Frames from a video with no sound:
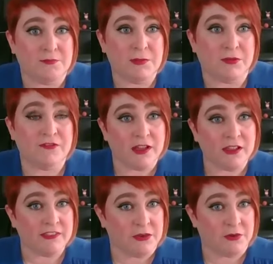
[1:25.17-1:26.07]
people
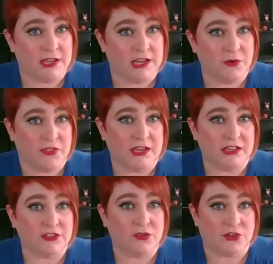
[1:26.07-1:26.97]
felt like they were getting what they
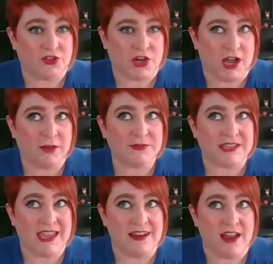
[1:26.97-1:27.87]
needed to do their
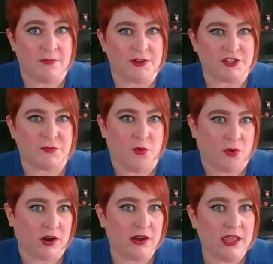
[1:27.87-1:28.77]
jobs and not much
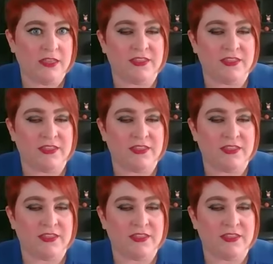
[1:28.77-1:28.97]
more.